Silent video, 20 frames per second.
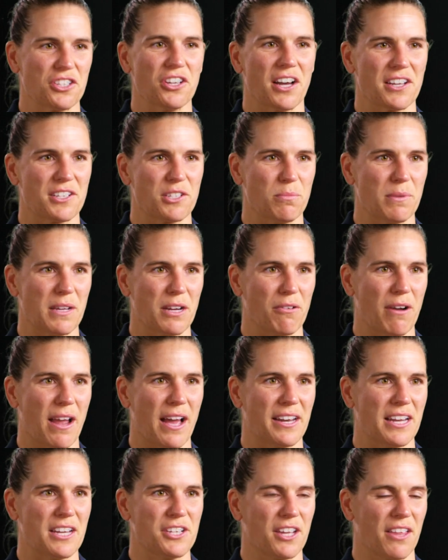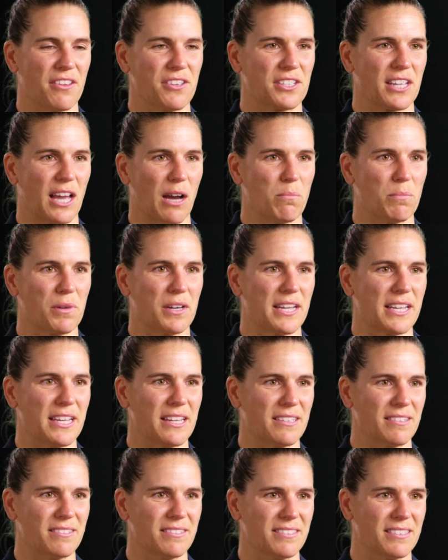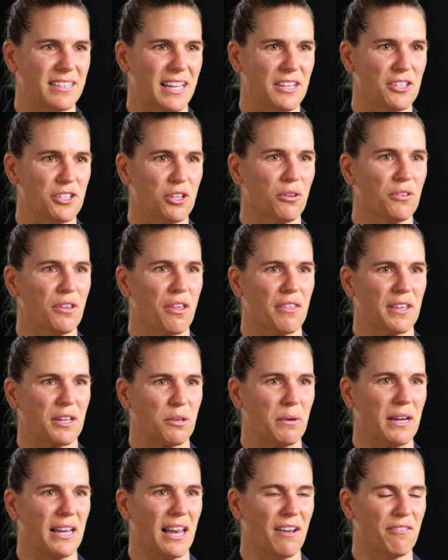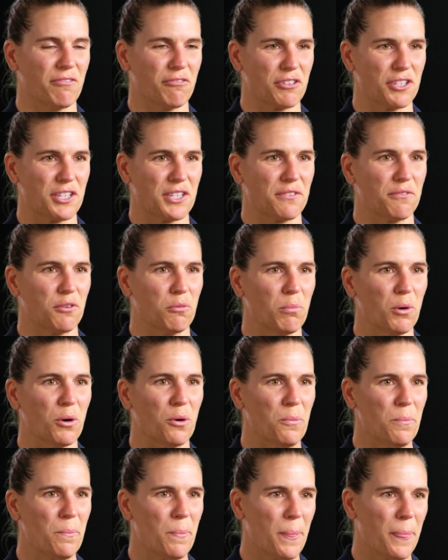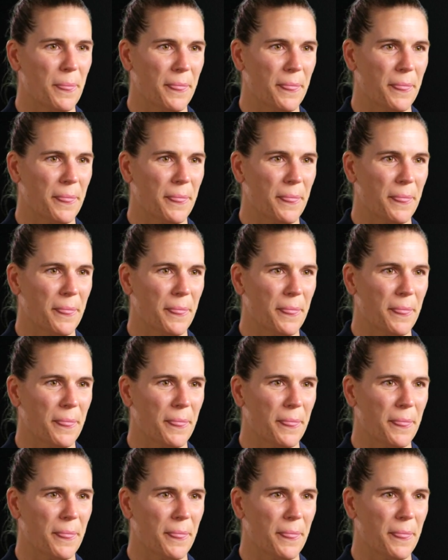nice to be around each other's company and doing the thing we love, which is football.